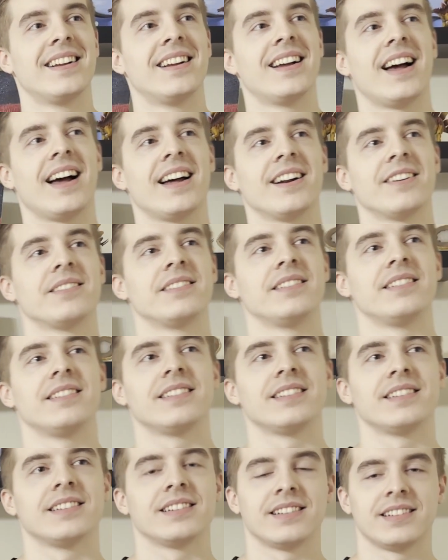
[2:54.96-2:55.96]
I
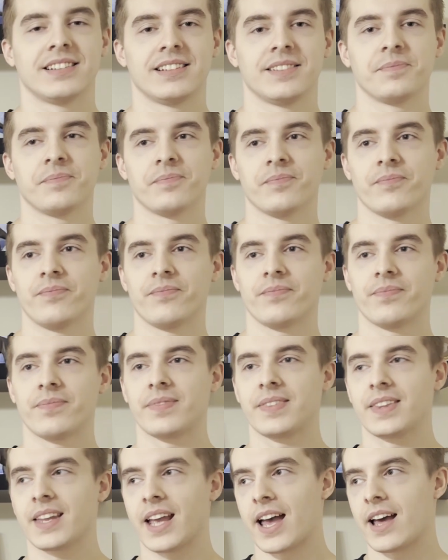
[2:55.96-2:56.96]

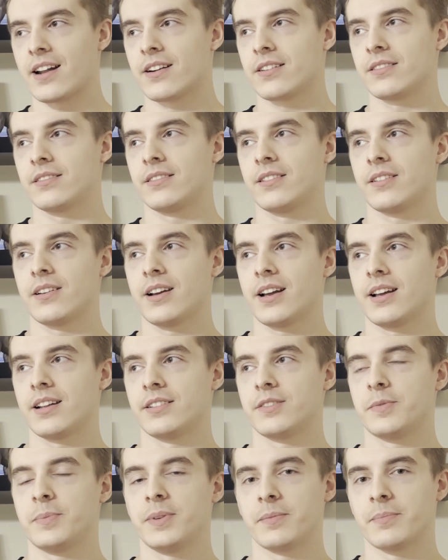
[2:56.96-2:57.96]
don't know how to
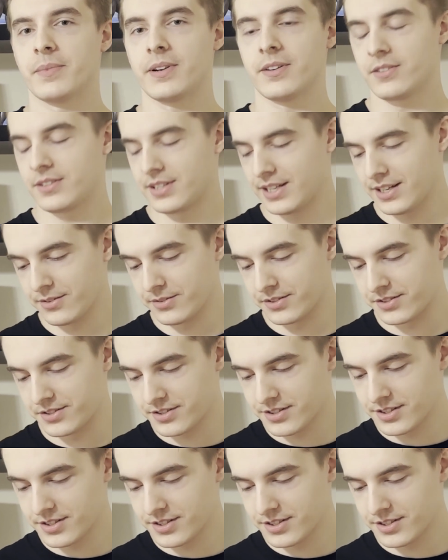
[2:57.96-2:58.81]
speak my own language.